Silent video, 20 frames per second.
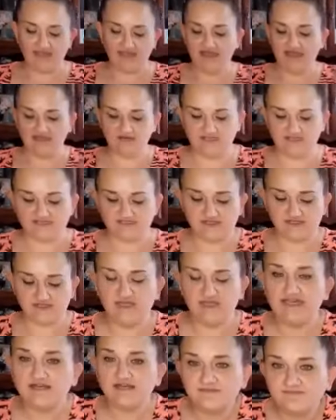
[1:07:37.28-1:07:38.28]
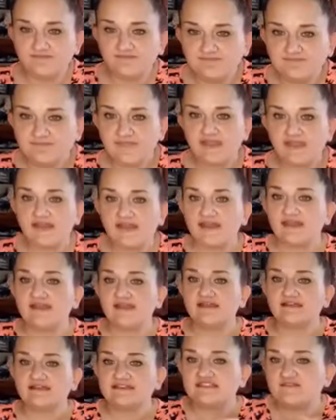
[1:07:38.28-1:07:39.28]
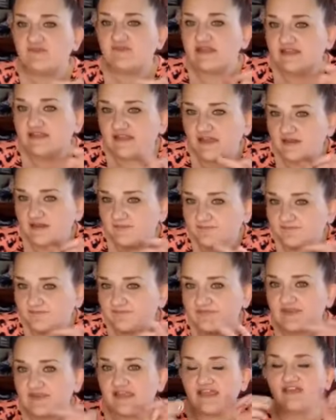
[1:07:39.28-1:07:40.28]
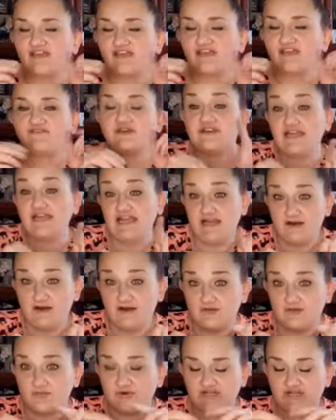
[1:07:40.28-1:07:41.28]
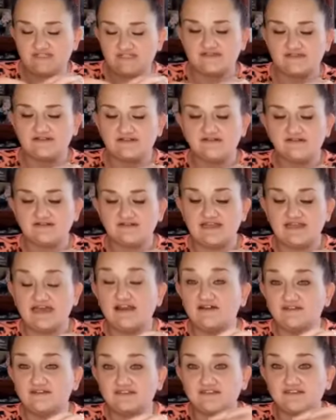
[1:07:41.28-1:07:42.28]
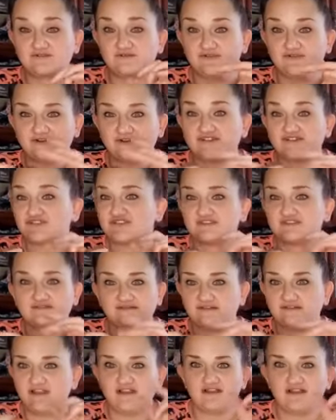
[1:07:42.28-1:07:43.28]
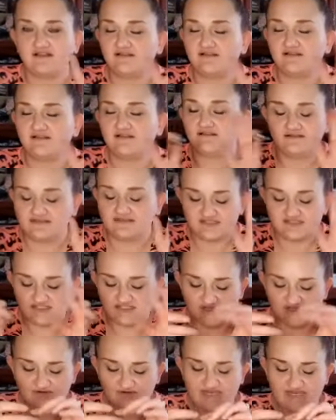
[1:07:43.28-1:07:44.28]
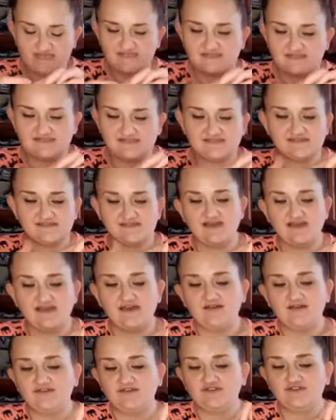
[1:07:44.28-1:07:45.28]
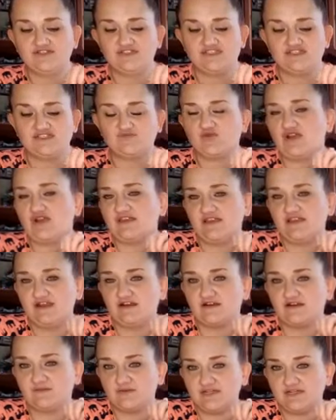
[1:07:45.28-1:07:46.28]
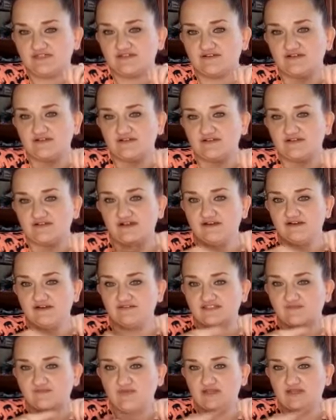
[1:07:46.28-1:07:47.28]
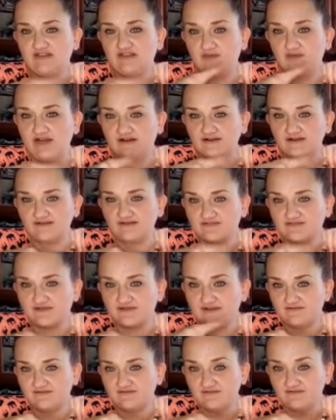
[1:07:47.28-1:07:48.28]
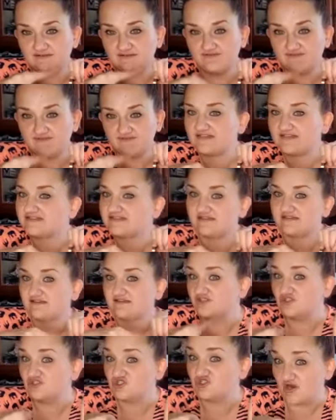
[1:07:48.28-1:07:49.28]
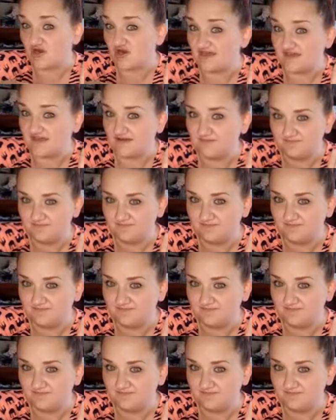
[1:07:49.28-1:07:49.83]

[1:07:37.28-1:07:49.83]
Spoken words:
Anyway, so hit them, spin them. If you have an air compressor, that also works so nice. You just spray the air compressor in there and it'll spin the bearings around really, really fast and it'll dry them.